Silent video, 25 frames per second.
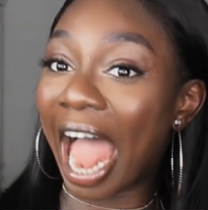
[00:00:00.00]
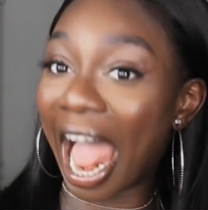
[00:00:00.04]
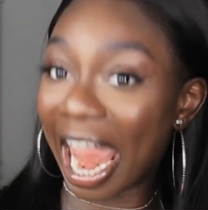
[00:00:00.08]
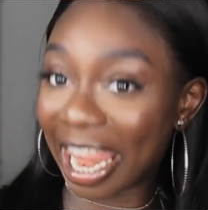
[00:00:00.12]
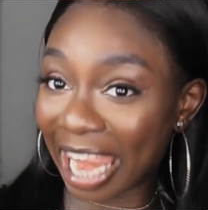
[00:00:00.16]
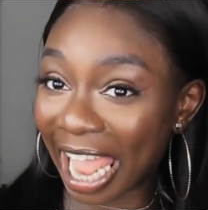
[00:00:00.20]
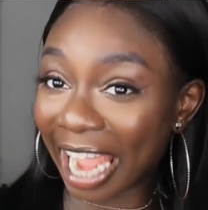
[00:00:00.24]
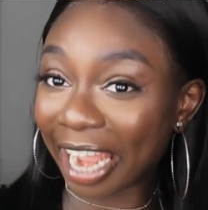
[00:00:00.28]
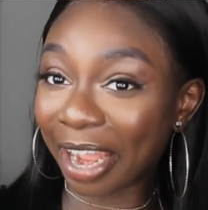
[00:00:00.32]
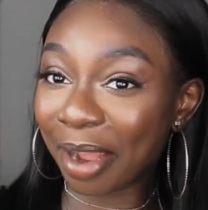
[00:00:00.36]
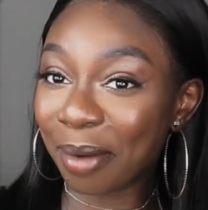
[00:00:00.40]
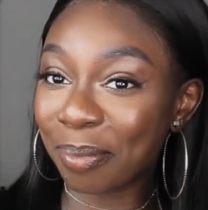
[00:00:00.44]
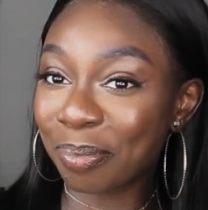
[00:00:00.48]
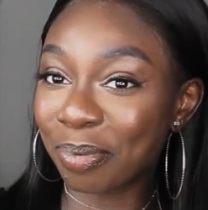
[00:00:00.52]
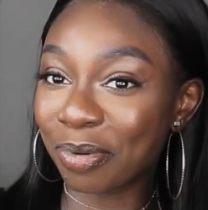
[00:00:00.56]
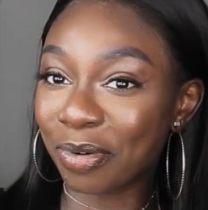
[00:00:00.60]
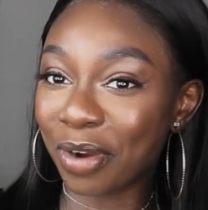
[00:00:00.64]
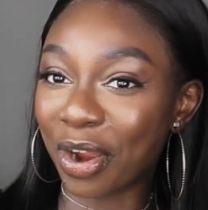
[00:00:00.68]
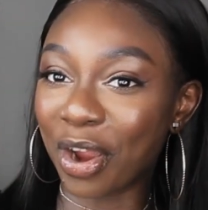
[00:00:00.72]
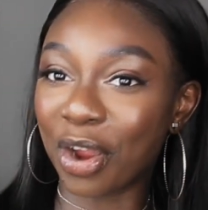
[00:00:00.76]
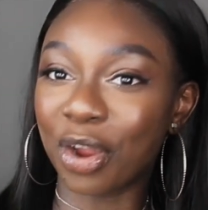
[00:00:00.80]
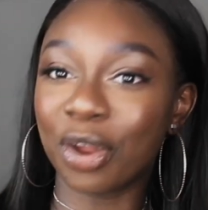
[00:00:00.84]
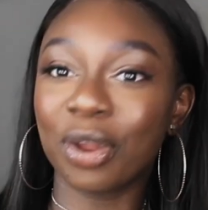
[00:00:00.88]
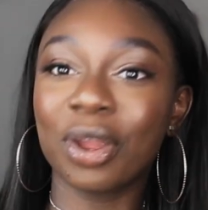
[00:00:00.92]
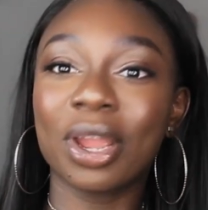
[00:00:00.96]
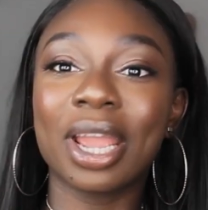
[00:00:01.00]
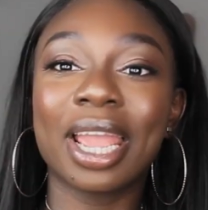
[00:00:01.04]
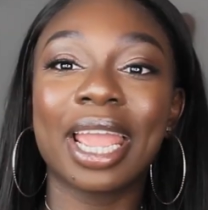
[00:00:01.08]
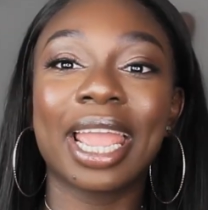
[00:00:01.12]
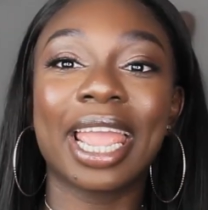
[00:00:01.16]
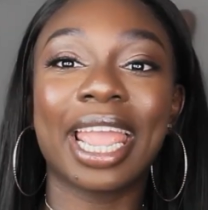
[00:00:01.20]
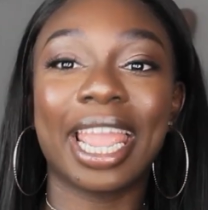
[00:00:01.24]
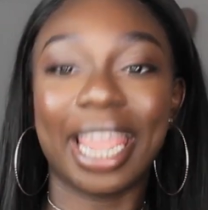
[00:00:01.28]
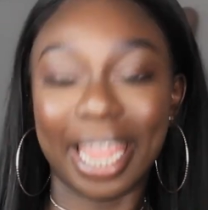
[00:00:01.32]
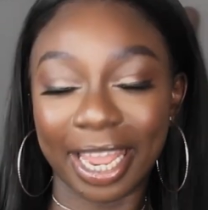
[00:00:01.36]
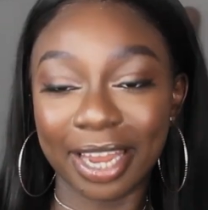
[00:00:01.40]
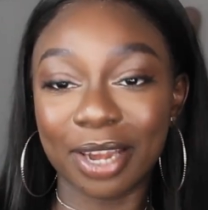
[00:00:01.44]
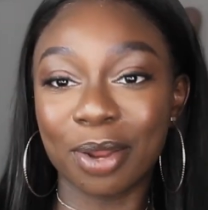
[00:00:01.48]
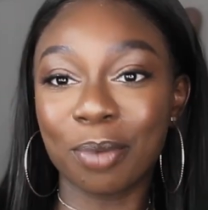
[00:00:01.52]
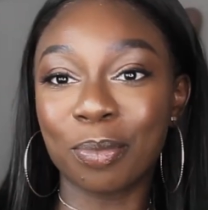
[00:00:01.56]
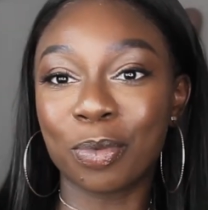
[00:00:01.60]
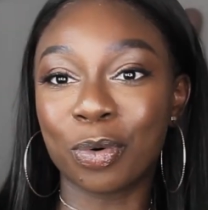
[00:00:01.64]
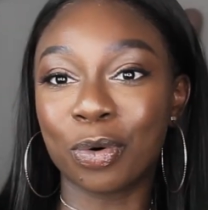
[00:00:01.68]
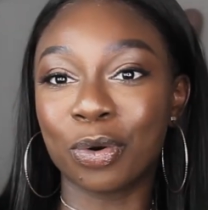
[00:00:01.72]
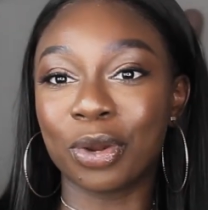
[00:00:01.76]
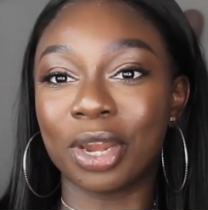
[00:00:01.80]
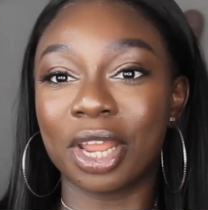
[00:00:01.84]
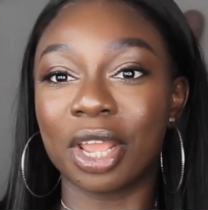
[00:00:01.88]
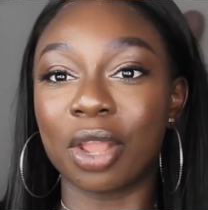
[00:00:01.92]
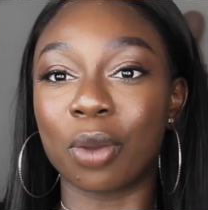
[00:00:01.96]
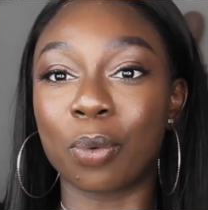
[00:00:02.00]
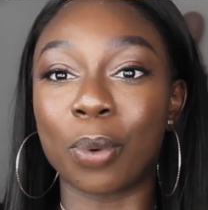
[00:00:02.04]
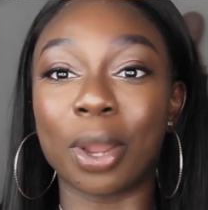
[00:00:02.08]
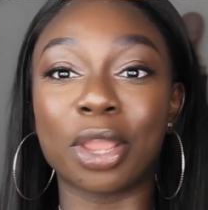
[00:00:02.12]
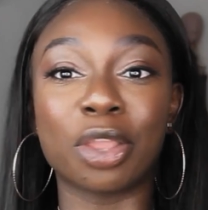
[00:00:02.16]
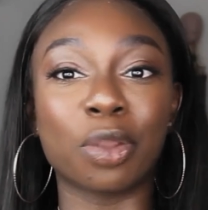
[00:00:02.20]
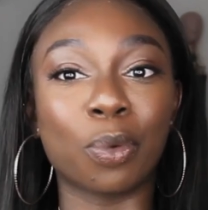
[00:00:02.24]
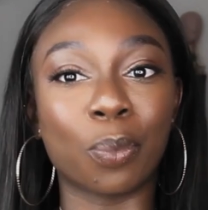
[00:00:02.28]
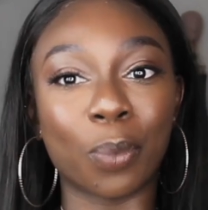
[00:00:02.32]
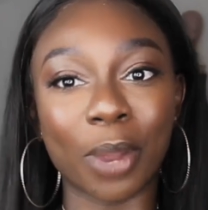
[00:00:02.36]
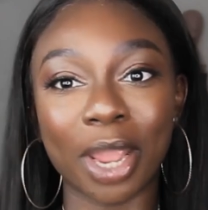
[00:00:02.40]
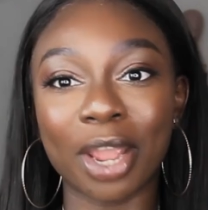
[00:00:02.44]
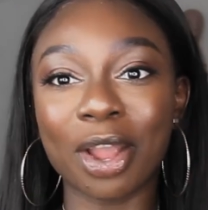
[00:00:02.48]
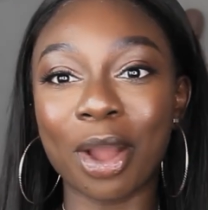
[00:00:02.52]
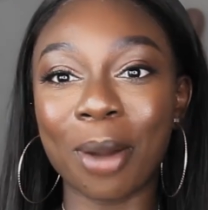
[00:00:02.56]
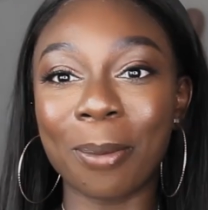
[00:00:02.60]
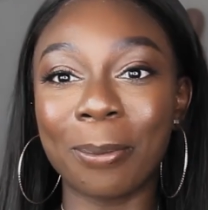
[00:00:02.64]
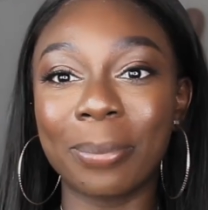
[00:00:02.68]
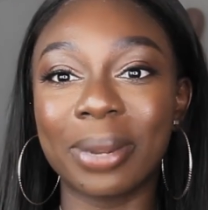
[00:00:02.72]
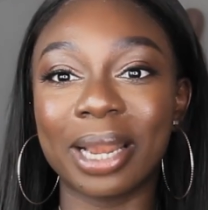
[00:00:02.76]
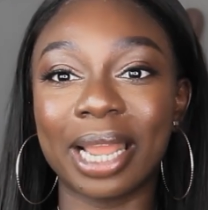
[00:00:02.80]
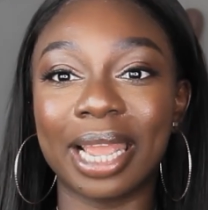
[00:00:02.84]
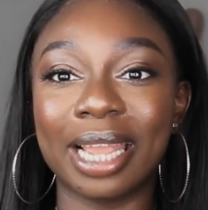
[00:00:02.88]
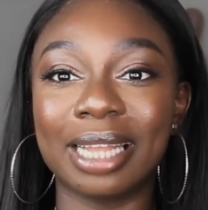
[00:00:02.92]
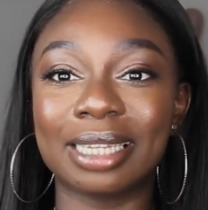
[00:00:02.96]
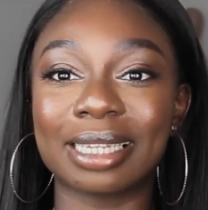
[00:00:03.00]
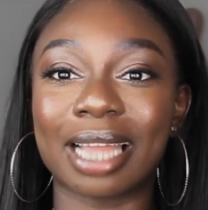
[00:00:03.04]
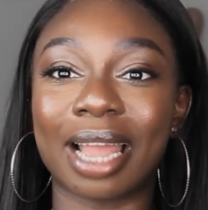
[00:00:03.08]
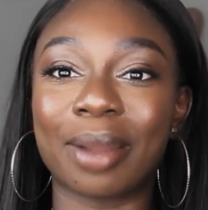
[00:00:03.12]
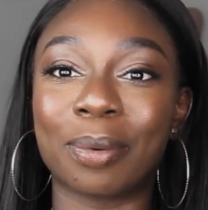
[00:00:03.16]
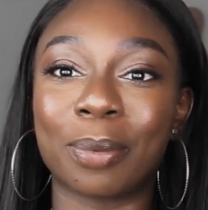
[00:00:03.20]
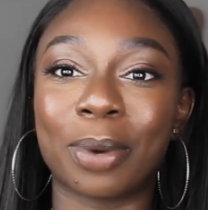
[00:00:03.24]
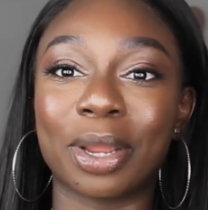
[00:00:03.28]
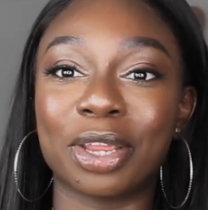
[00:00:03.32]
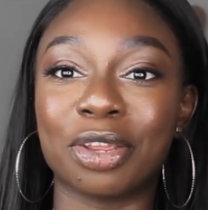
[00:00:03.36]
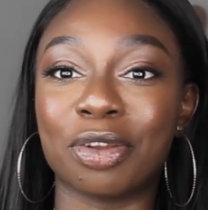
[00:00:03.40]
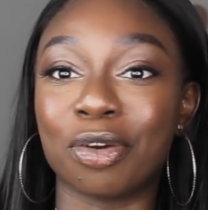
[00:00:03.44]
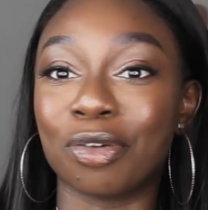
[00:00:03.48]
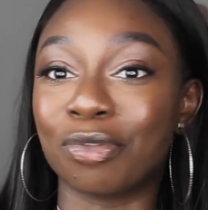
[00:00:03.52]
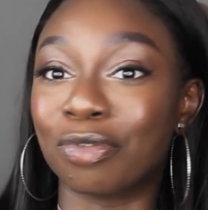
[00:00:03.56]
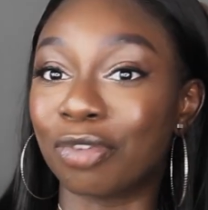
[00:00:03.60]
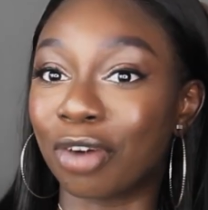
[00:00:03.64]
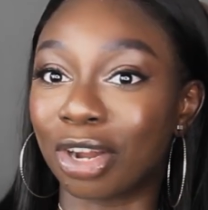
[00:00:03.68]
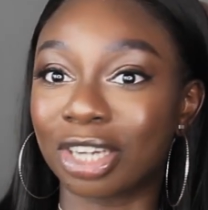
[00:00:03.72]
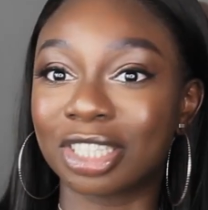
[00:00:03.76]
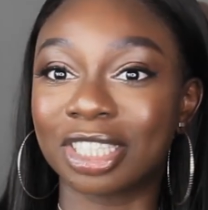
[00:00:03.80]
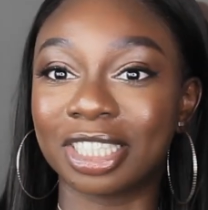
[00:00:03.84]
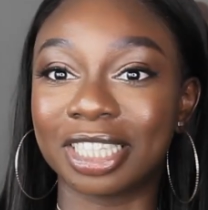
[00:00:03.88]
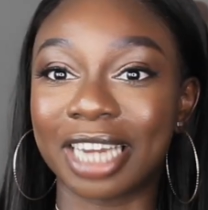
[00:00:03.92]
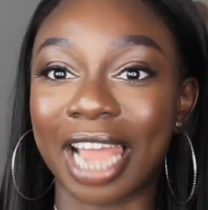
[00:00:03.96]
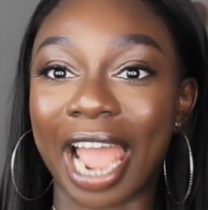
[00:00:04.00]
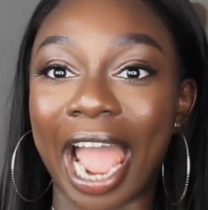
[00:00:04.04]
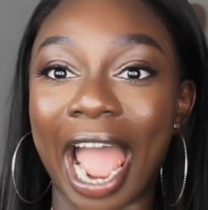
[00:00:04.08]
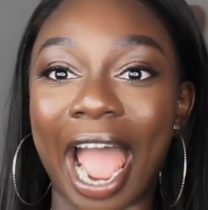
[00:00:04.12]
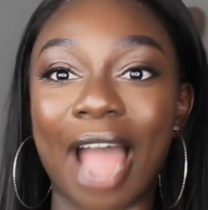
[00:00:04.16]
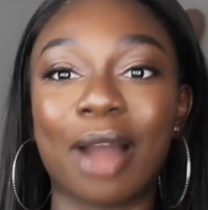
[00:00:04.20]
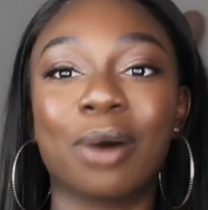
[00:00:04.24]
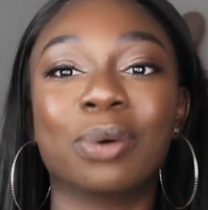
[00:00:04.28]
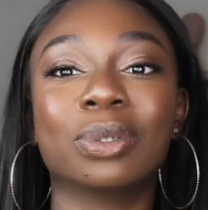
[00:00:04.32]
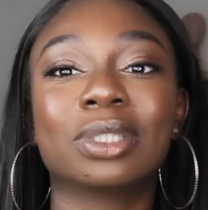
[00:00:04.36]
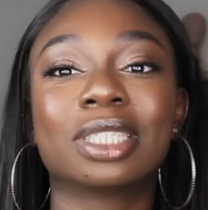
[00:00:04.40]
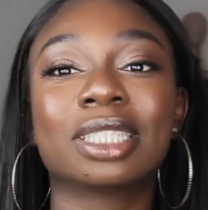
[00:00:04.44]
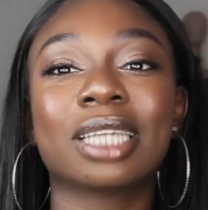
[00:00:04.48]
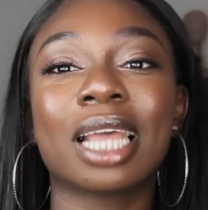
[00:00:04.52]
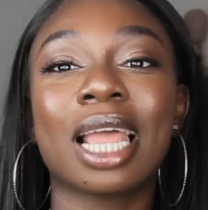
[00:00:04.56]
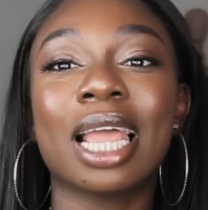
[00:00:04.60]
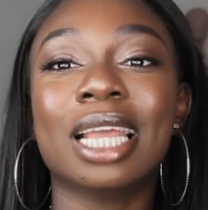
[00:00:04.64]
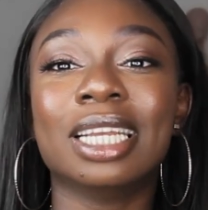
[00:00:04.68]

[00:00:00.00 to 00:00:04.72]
like a pro, in the morning when you wake up late and when you're rushing out.